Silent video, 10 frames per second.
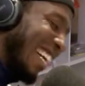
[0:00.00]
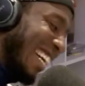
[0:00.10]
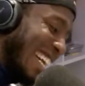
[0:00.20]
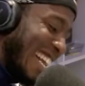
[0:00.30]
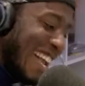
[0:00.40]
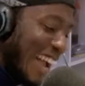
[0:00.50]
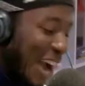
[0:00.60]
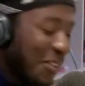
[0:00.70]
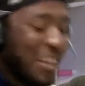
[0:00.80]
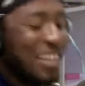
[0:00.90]
okay, stop.
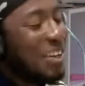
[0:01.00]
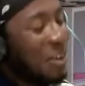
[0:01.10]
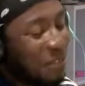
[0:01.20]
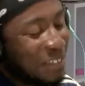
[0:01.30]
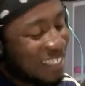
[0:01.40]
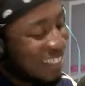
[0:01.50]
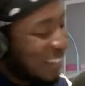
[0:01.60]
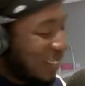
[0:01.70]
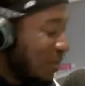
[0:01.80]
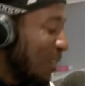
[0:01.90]
I really don't
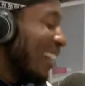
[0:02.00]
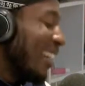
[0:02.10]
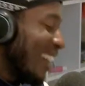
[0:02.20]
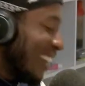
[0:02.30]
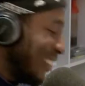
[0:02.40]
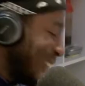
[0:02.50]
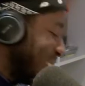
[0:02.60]
freestyle though, but yeah, I could do